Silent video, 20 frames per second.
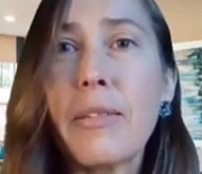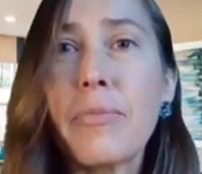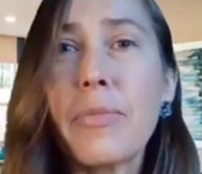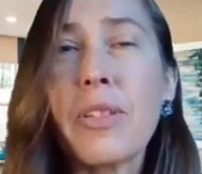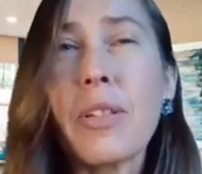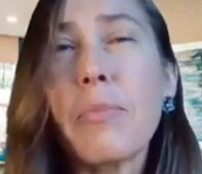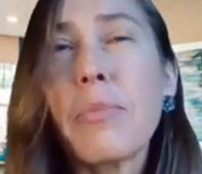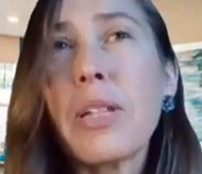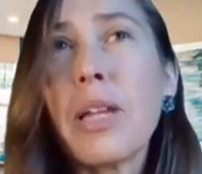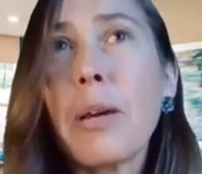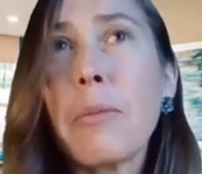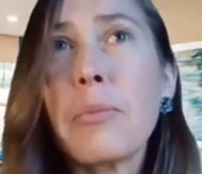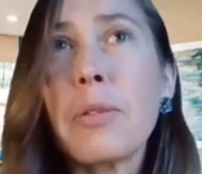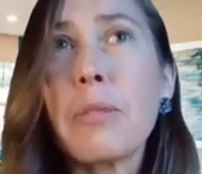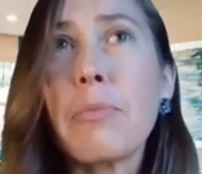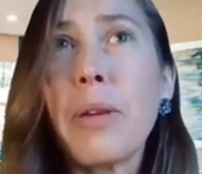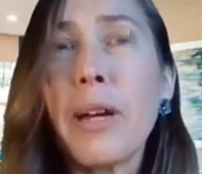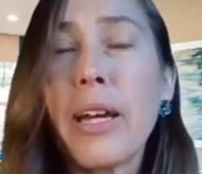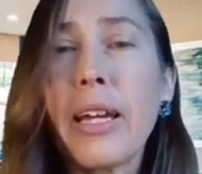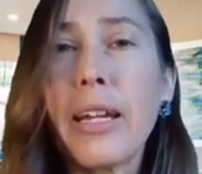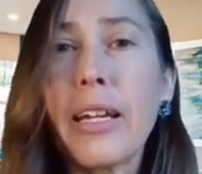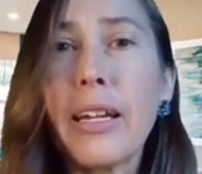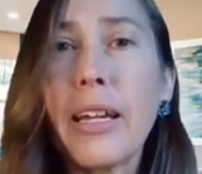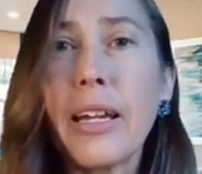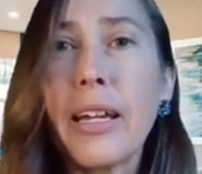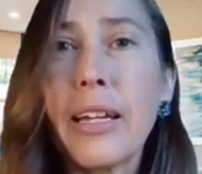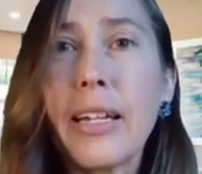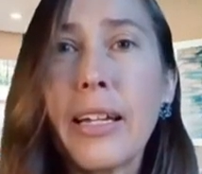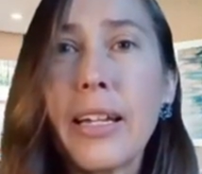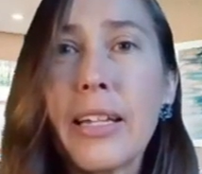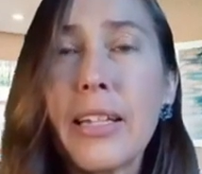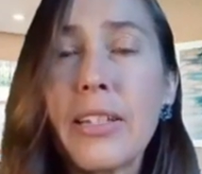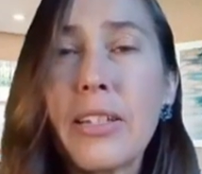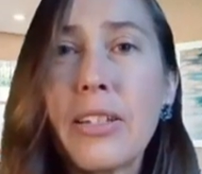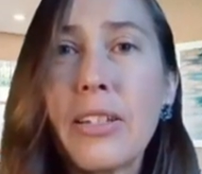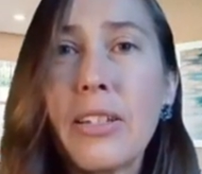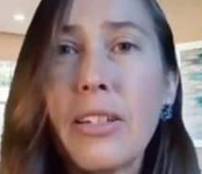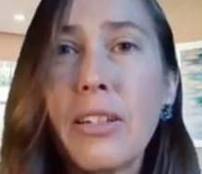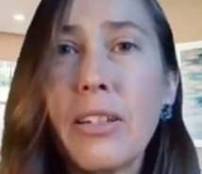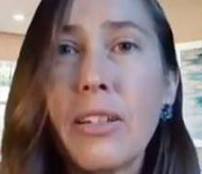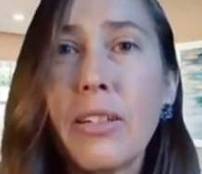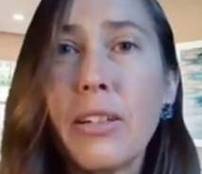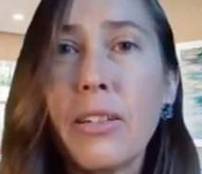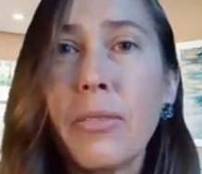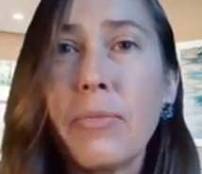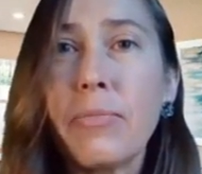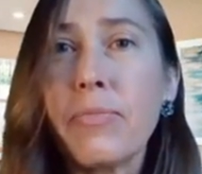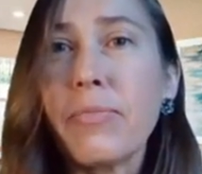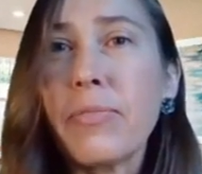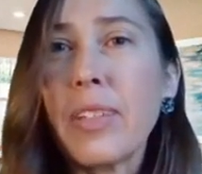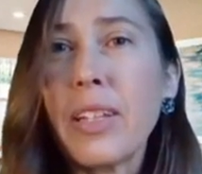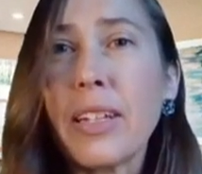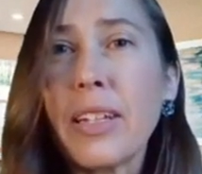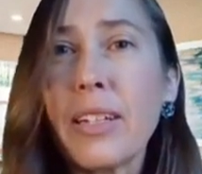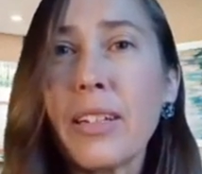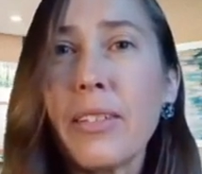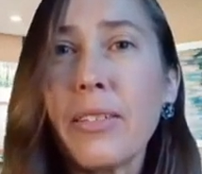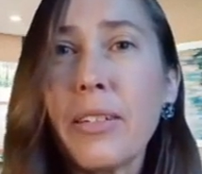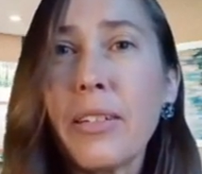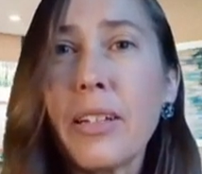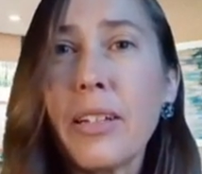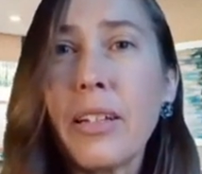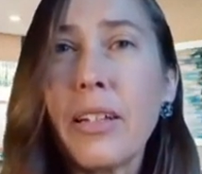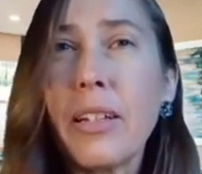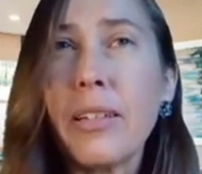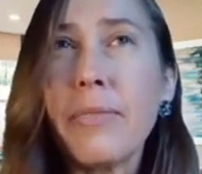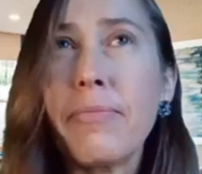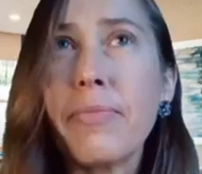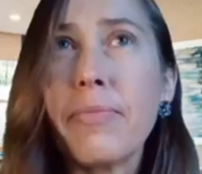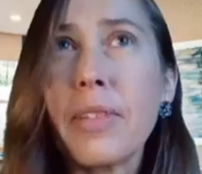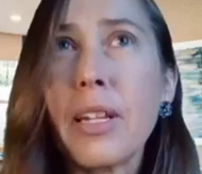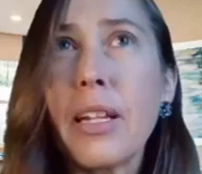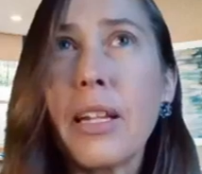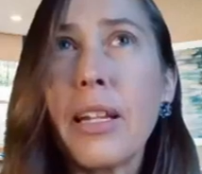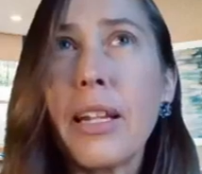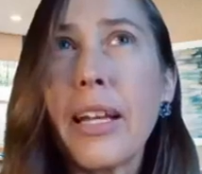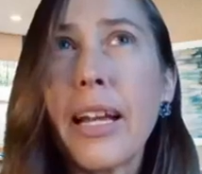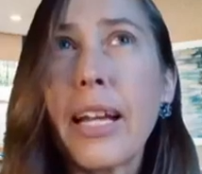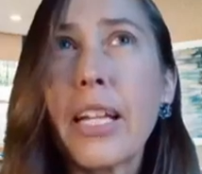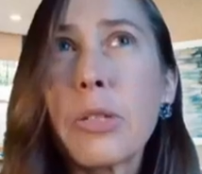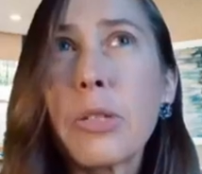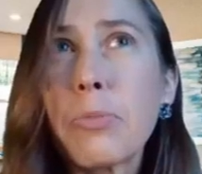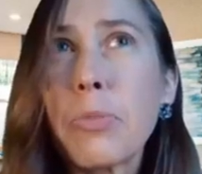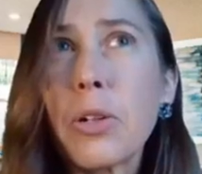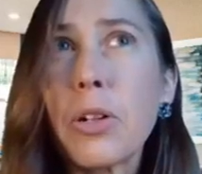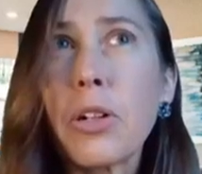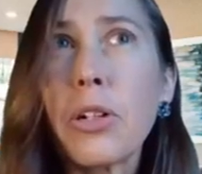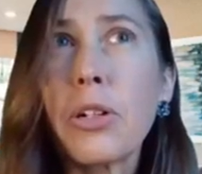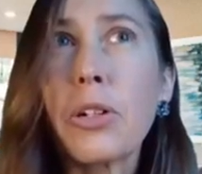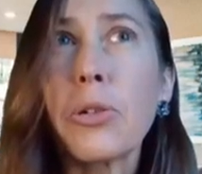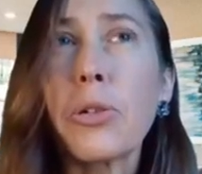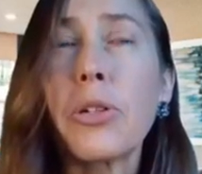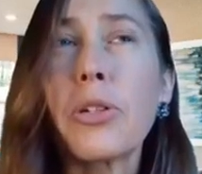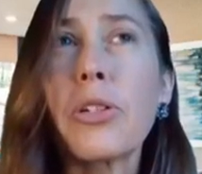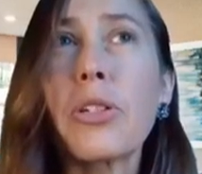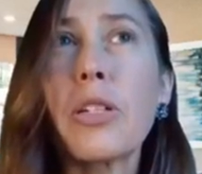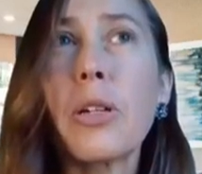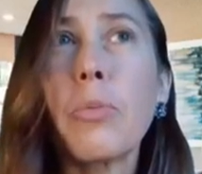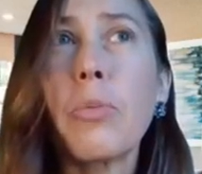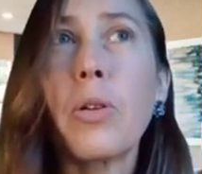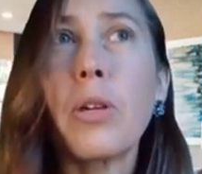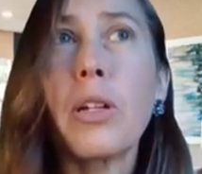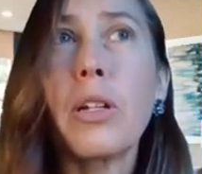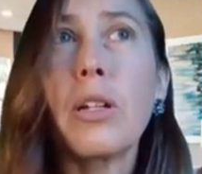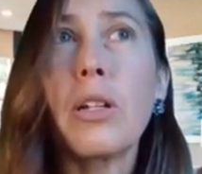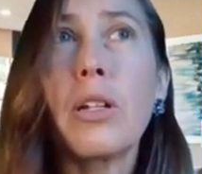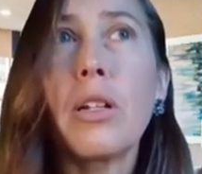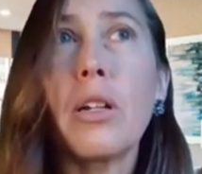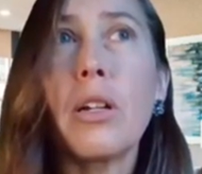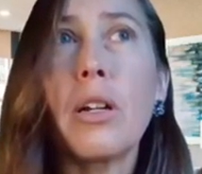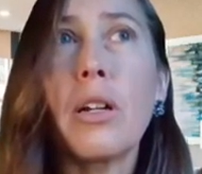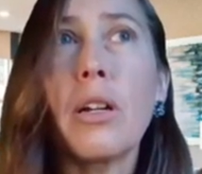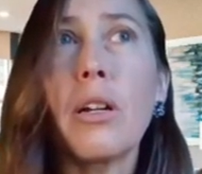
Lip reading: sometimes by a guest, like an expert or someone